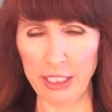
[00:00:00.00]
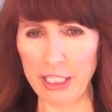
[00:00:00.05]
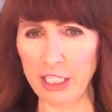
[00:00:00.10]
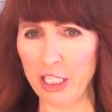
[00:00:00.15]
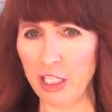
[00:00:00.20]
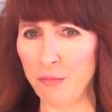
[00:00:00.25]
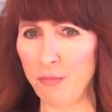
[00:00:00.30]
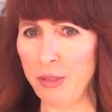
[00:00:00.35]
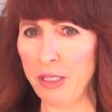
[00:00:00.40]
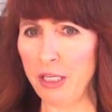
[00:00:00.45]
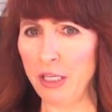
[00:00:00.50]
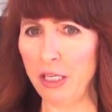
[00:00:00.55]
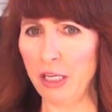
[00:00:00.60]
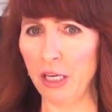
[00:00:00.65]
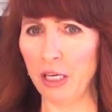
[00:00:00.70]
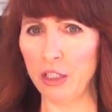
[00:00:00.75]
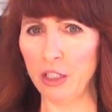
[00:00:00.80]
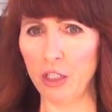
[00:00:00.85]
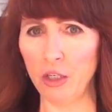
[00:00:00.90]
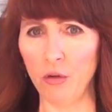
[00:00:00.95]
It can
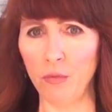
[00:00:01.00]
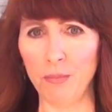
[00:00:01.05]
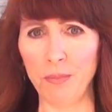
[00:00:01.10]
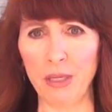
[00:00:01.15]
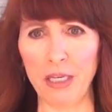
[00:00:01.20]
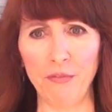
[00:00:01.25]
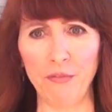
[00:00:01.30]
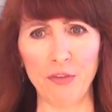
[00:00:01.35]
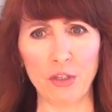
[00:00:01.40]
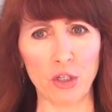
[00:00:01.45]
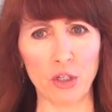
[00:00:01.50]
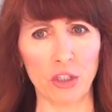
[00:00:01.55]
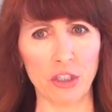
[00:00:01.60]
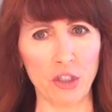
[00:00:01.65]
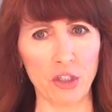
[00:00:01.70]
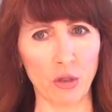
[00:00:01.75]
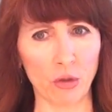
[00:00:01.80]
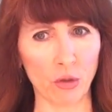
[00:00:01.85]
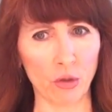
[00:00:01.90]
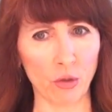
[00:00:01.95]
be, beneficial
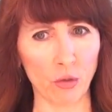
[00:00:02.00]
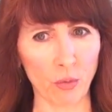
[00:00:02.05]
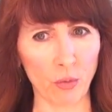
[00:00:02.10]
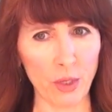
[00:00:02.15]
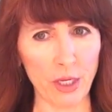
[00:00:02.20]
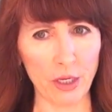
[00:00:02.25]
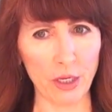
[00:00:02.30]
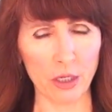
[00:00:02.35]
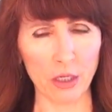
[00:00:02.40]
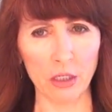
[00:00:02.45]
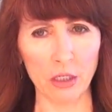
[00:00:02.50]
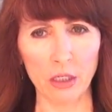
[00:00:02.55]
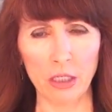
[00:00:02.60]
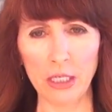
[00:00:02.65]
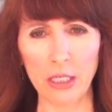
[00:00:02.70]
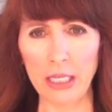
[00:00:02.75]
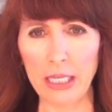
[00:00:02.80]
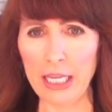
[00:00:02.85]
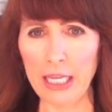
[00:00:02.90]
in your career.